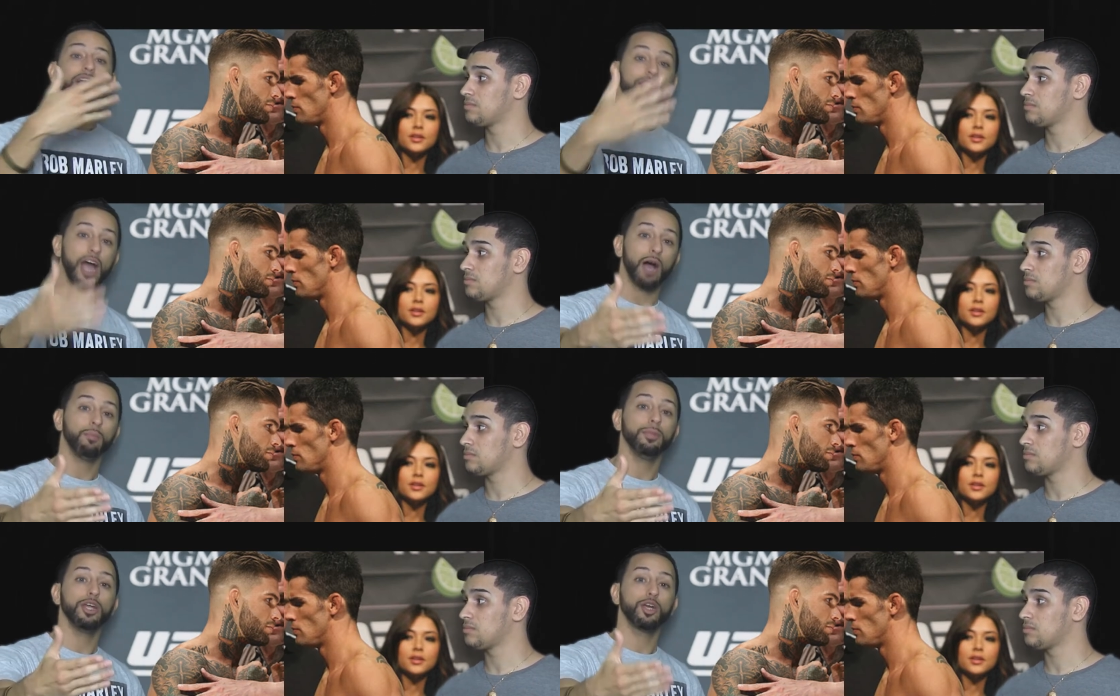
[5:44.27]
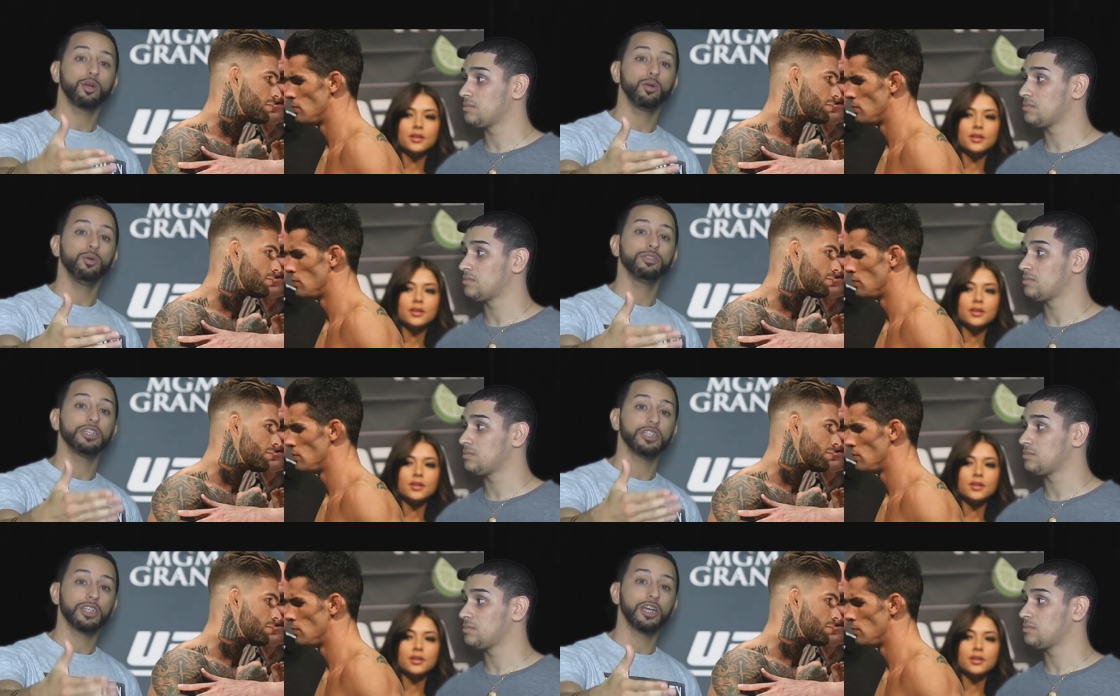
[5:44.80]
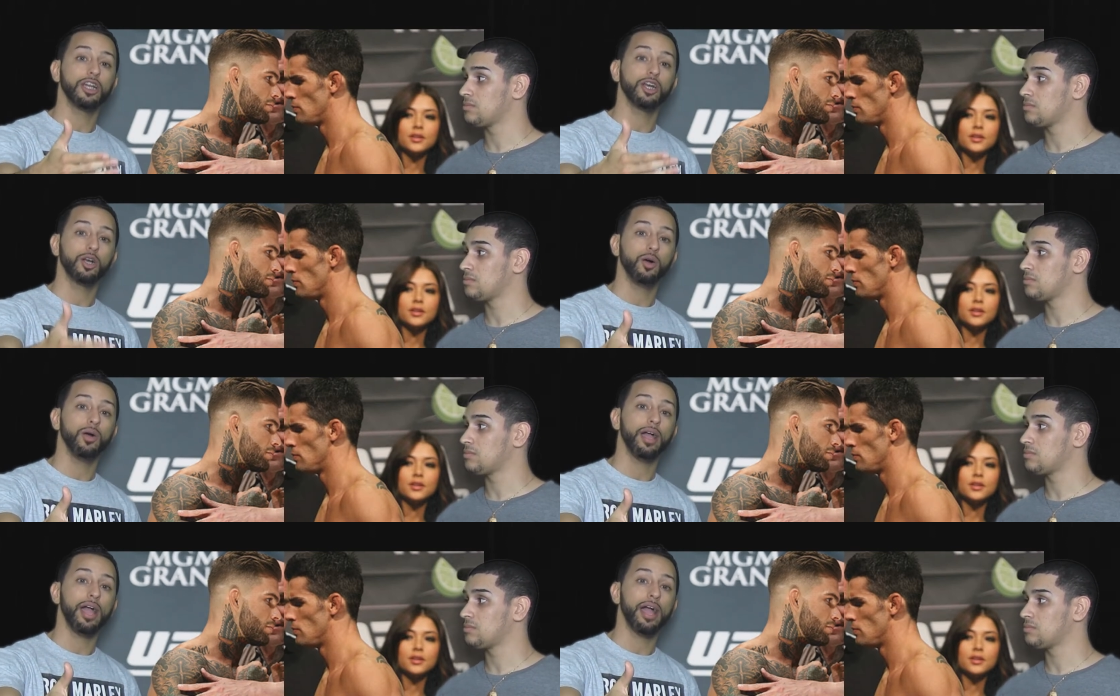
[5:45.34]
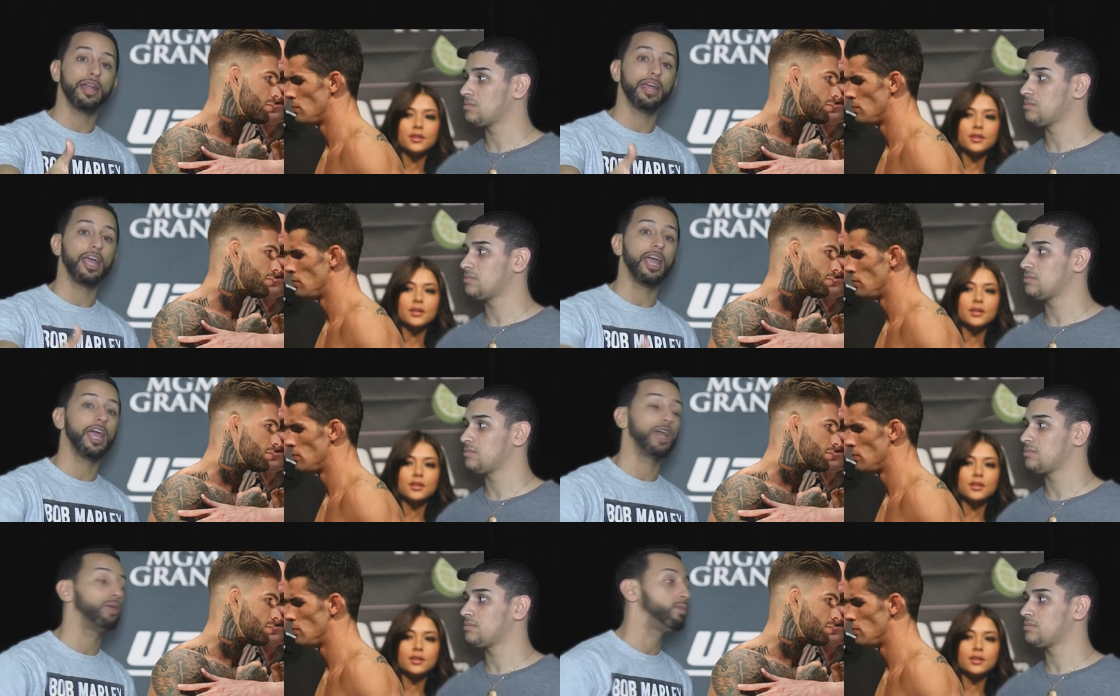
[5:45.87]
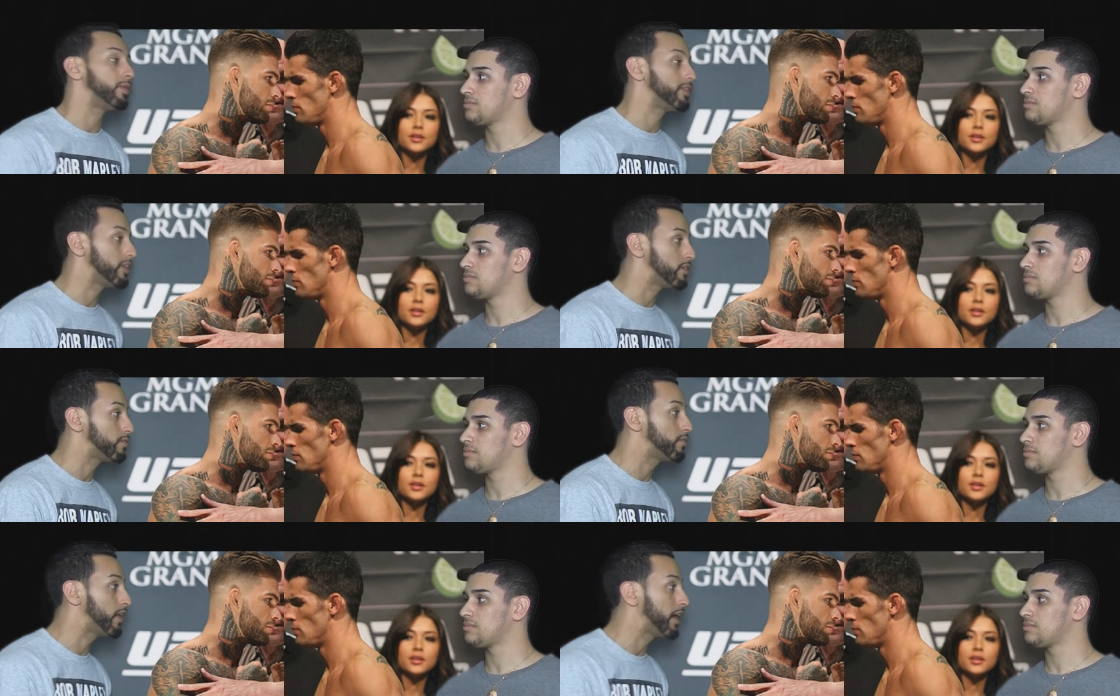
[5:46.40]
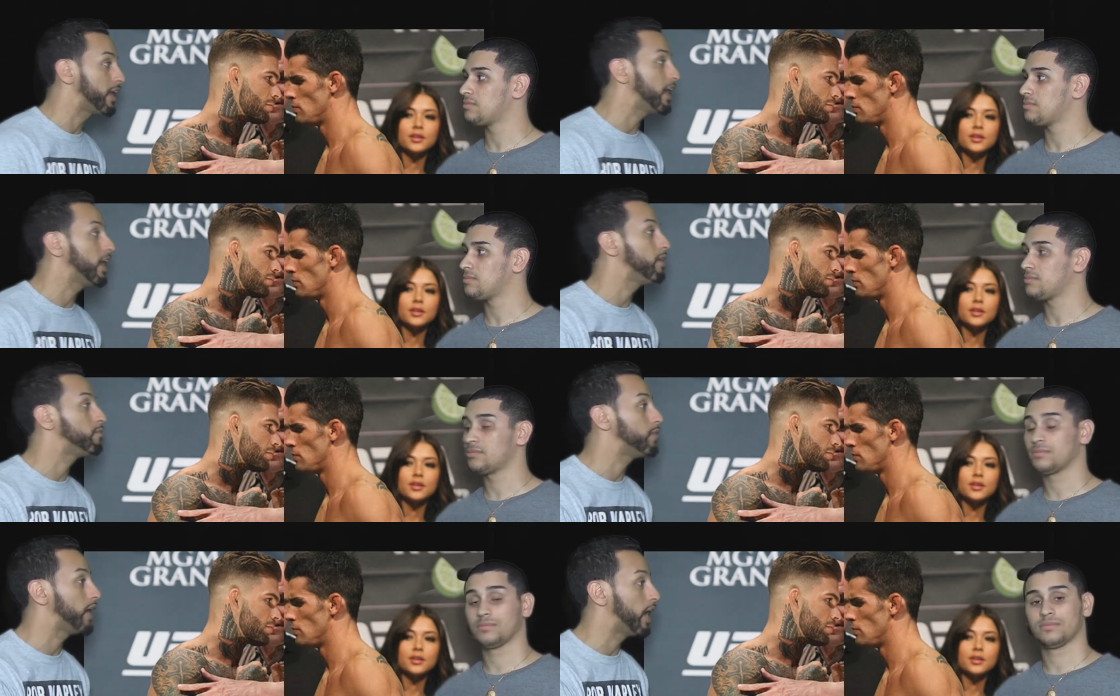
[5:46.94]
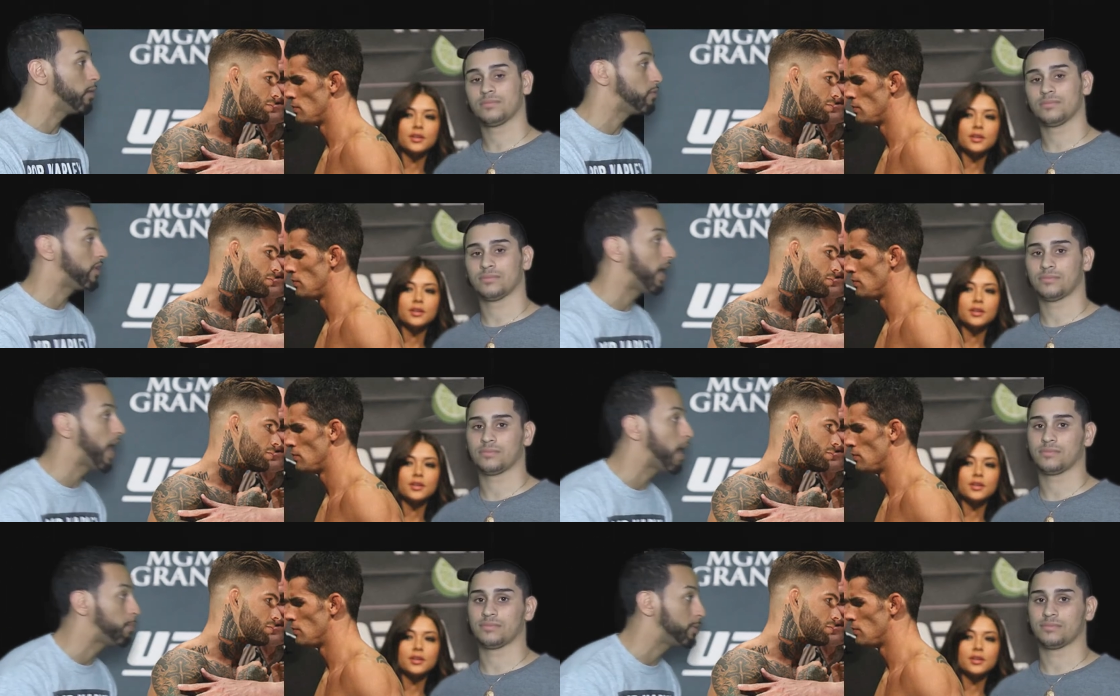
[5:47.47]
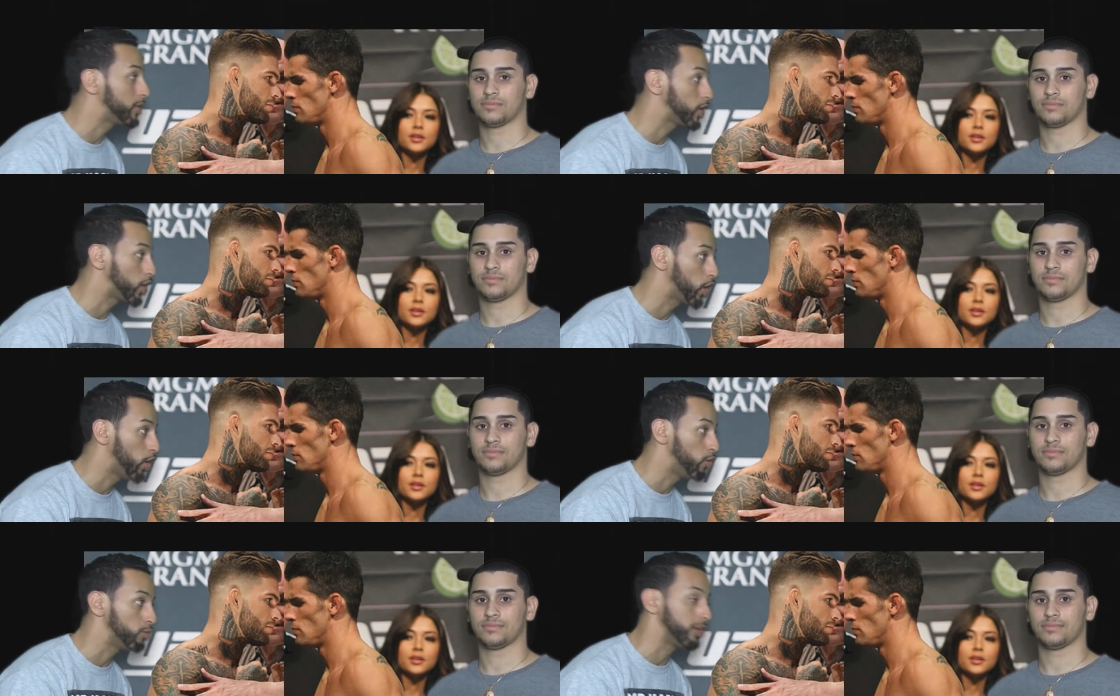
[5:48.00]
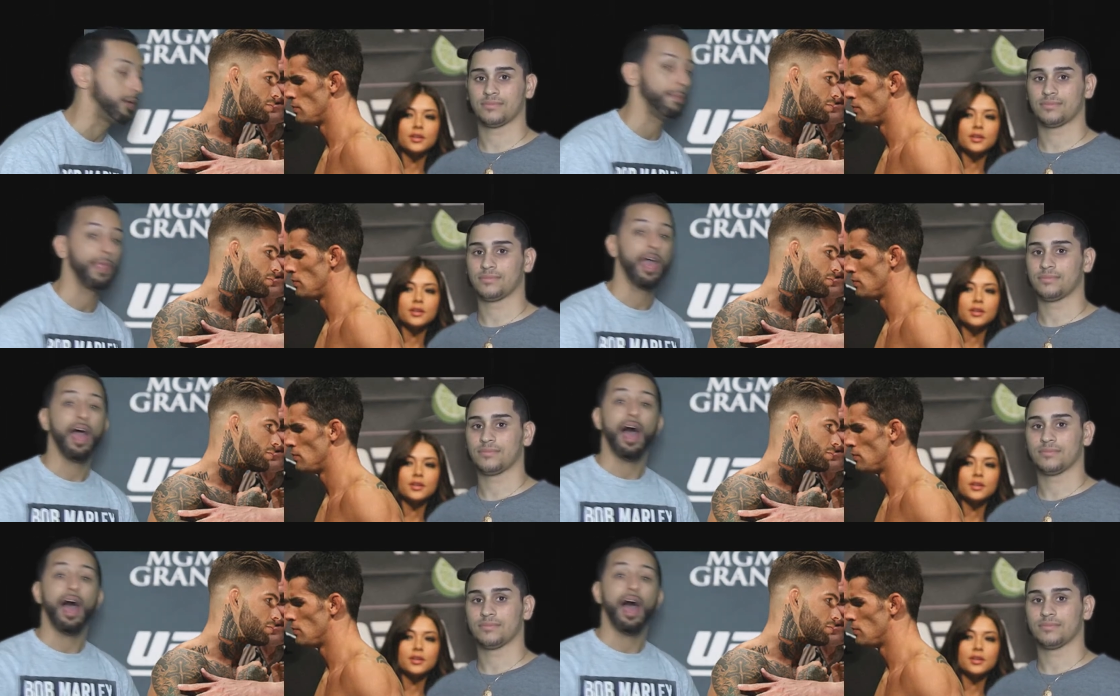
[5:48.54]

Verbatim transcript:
Speaker 1: Dominick Cruz is gonna go ahead and win this fight if it ever happened to Cody.